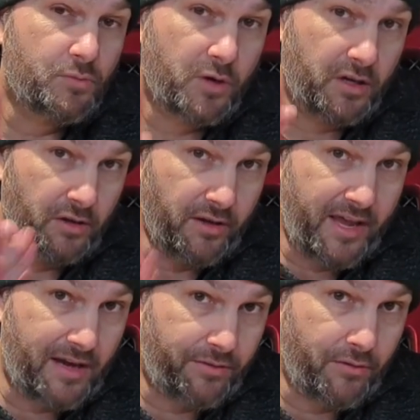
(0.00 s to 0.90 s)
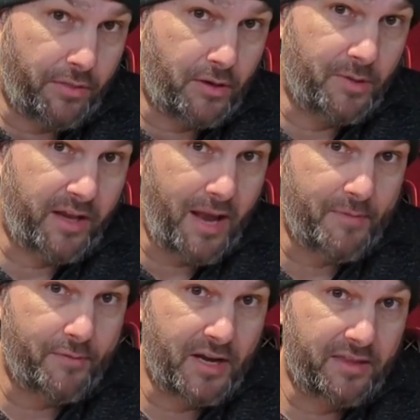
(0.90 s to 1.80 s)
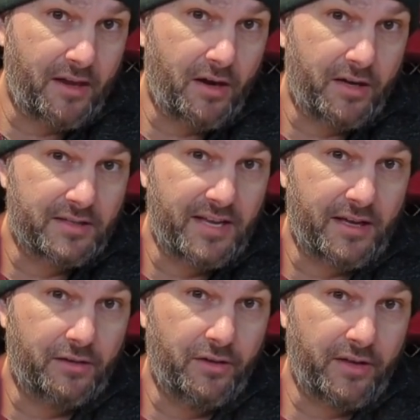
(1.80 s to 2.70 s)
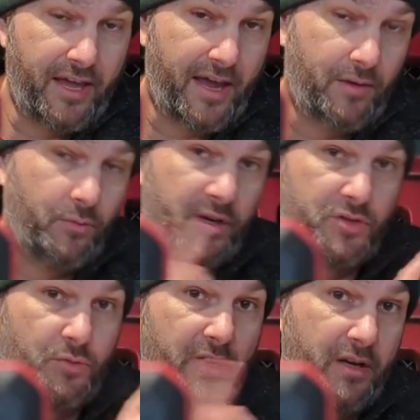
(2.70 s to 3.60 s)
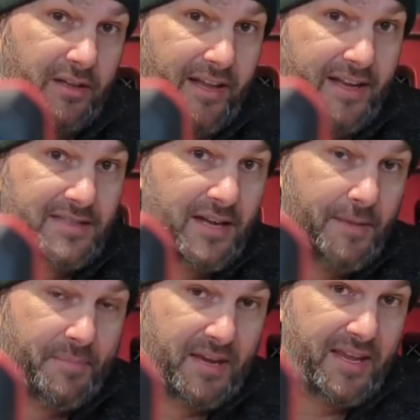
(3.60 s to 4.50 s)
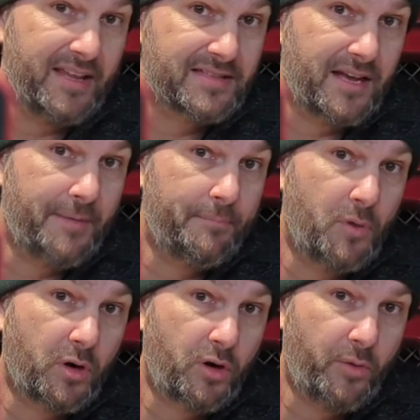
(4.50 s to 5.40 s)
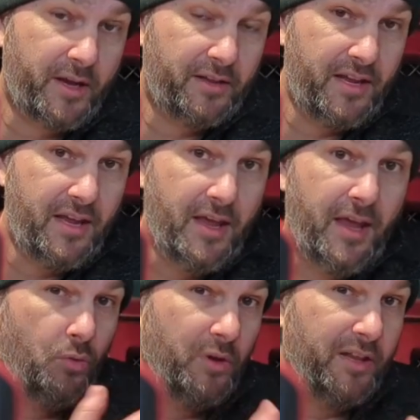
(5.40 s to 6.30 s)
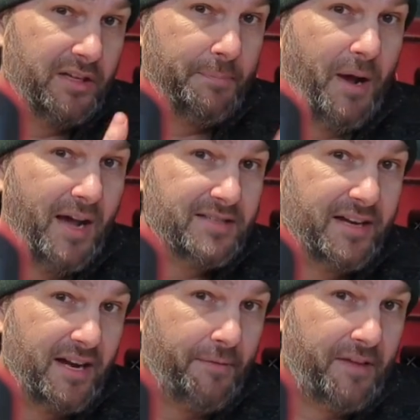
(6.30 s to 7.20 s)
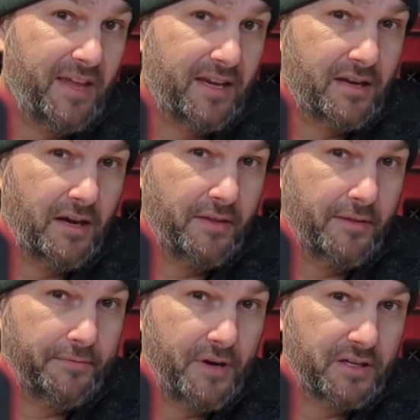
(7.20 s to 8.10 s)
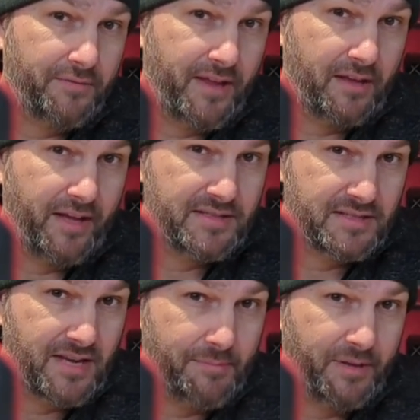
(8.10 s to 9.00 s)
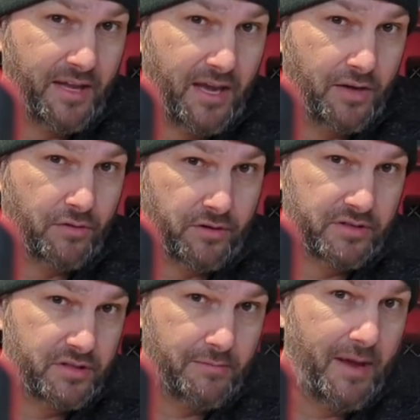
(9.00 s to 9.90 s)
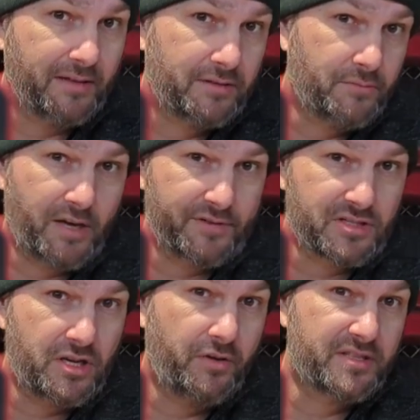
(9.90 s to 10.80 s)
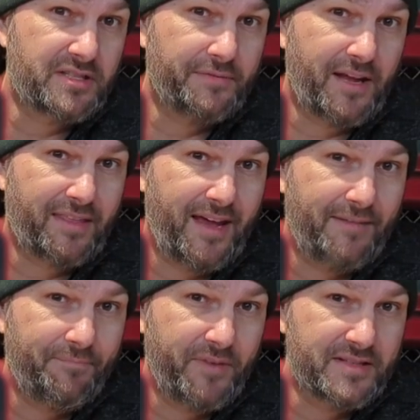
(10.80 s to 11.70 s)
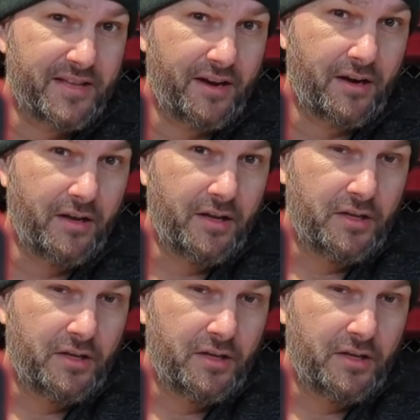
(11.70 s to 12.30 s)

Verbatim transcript: We're gonna look at it through the thermal camera right there and take a look at which one lights up and heats up more quickly. Will it deposit enough heat on the front of the lens assembly in order to melt whatever snow and stuff like that is there?